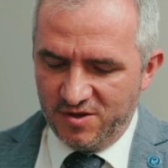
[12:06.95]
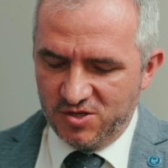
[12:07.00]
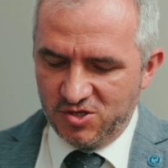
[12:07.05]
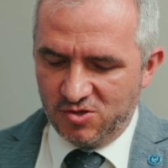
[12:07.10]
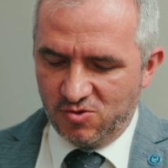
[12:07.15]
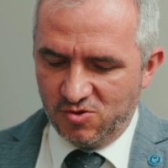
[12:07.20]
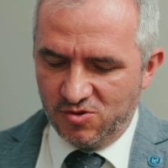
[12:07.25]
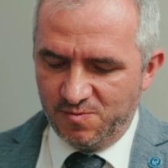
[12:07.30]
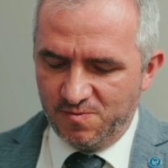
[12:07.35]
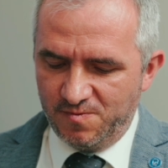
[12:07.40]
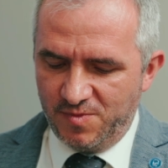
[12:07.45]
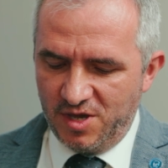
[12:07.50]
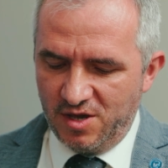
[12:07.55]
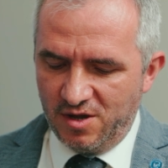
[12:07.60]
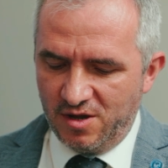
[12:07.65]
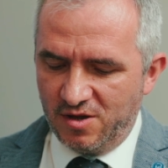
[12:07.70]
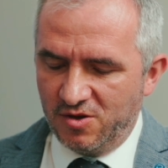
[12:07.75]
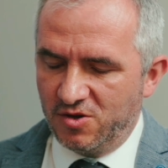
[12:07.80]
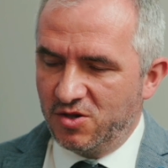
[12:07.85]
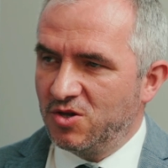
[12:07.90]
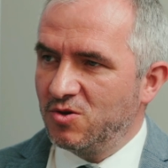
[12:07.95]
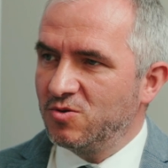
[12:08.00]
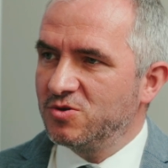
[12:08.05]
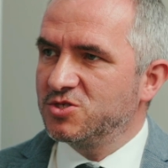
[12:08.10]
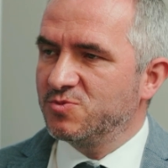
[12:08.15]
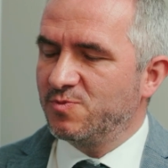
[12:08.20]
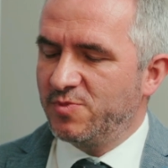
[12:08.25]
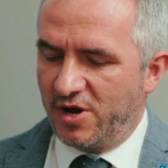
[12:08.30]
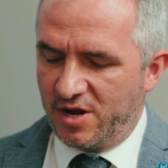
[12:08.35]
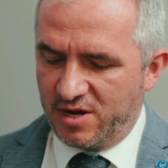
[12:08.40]
which could be a
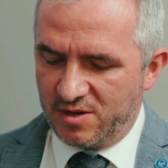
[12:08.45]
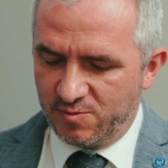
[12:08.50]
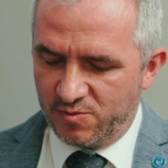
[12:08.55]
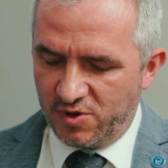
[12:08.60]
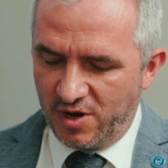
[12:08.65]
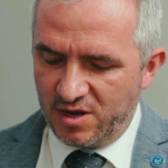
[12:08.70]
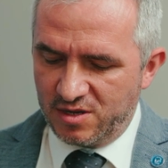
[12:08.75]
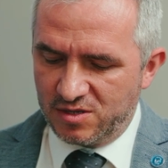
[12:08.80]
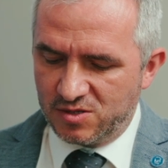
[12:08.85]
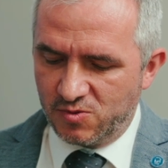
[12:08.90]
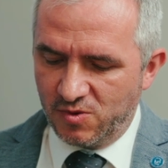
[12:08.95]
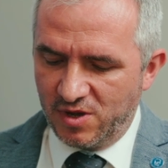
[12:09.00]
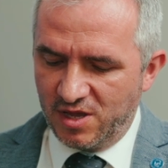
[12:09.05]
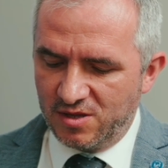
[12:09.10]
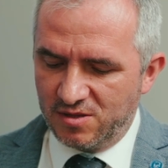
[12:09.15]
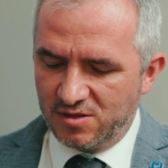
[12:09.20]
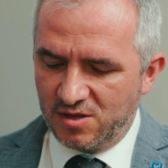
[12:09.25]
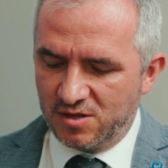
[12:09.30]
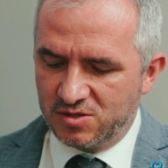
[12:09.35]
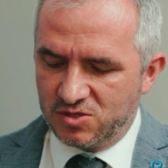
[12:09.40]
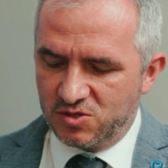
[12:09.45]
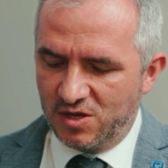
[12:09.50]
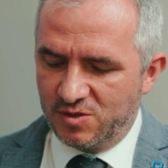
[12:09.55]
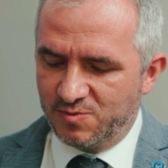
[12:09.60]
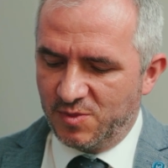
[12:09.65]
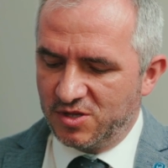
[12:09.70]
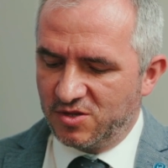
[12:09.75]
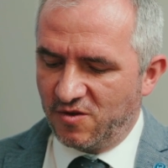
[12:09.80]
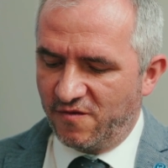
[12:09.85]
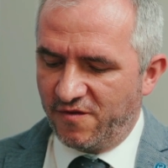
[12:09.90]
huge break breakthrough in the
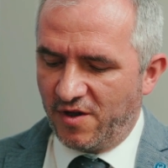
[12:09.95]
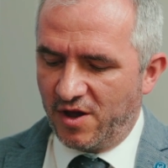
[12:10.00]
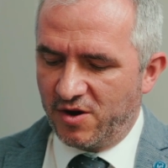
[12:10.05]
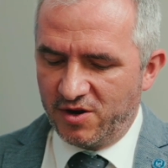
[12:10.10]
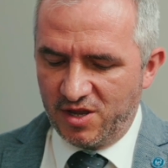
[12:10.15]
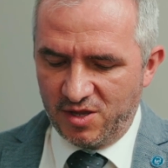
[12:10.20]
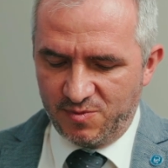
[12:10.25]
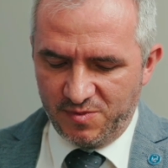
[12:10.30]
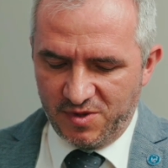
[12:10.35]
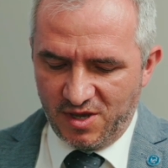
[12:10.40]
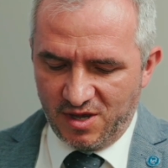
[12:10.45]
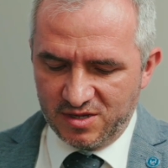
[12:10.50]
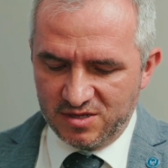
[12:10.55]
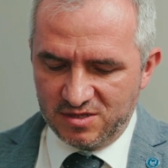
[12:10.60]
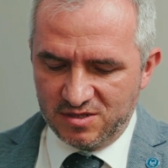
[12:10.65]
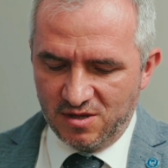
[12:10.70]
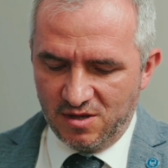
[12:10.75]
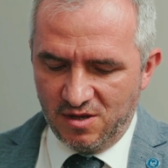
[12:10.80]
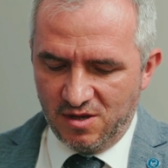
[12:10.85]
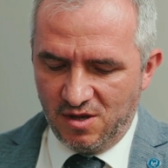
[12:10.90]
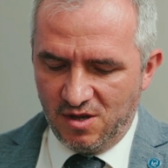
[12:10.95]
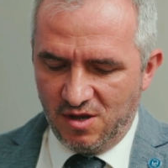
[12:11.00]
treatment of arrhythmias.